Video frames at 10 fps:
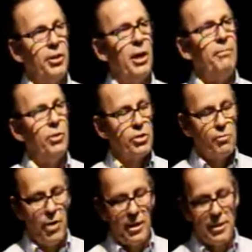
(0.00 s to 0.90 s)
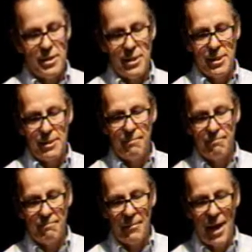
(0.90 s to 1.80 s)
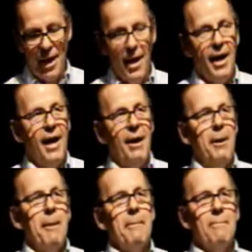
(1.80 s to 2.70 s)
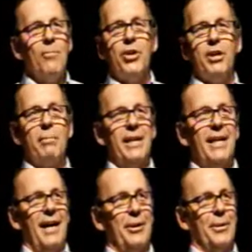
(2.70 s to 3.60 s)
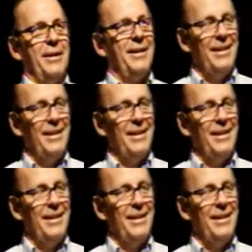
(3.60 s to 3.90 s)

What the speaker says: adopt those practices. Muy obrigado.